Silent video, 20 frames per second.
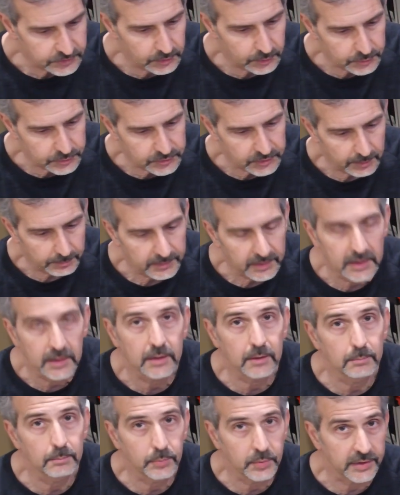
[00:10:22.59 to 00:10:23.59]
so something
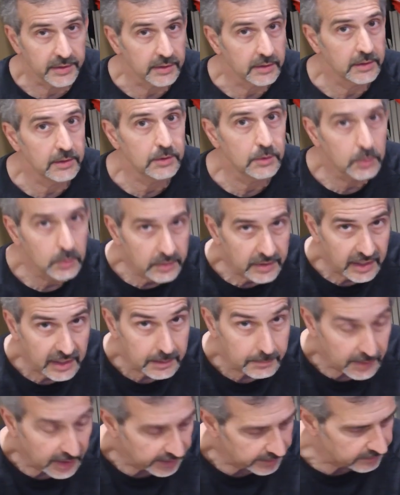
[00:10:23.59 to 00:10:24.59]
completely new
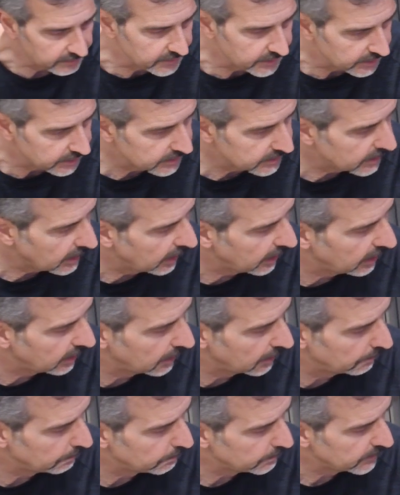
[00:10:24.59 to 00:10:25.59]
came out of it.
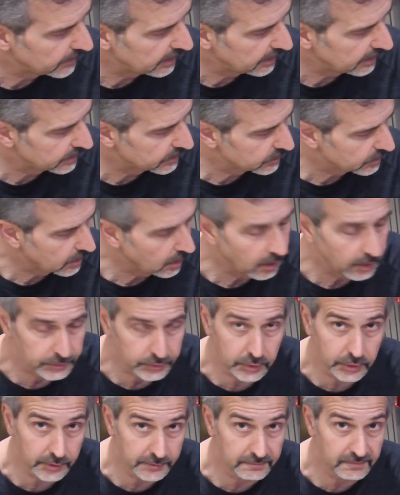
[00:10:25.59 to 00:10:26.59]
It's
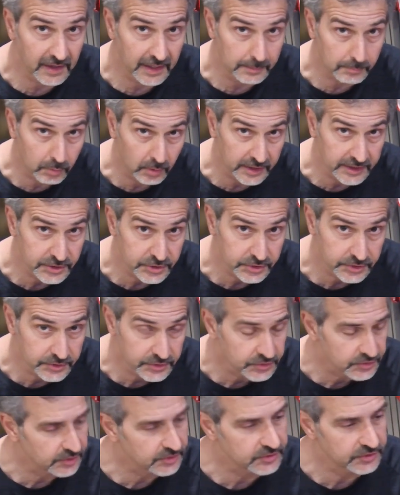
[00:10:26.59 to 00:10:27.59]
called Good
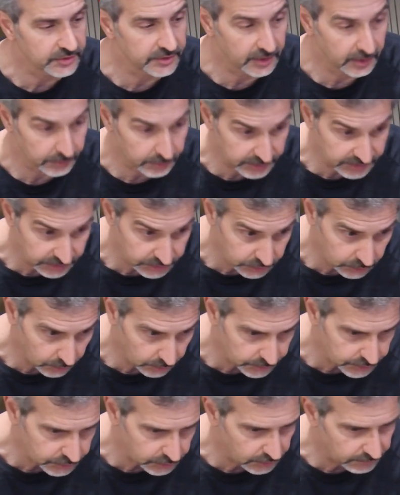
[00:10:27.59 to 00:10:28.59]
Vibrations. It's another
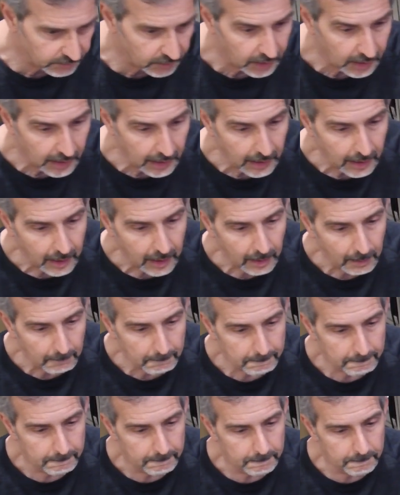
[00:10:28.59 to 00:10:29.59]
Discord server,
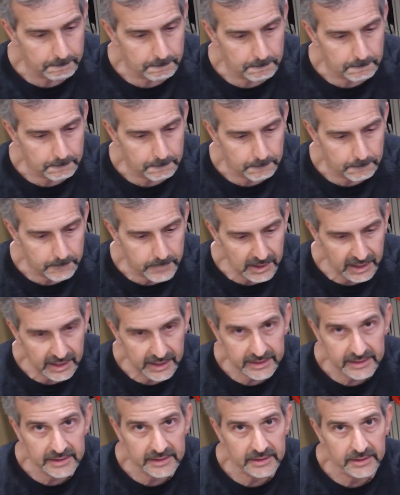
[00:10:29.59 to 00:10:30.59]

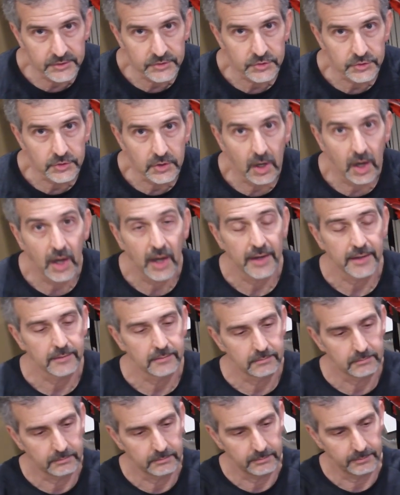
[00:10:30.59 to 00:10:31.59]
but it's not
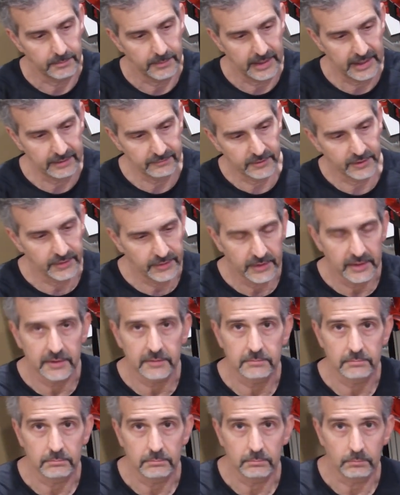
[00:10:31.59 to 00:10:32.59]

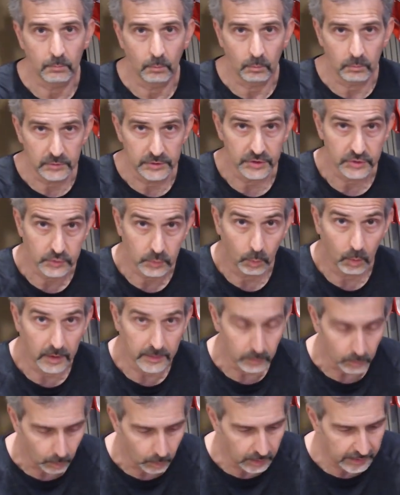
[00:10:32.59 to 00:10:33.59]
everything just
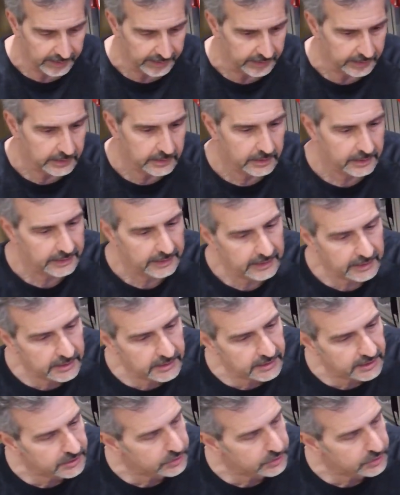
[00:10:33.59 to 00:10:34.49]
one way, and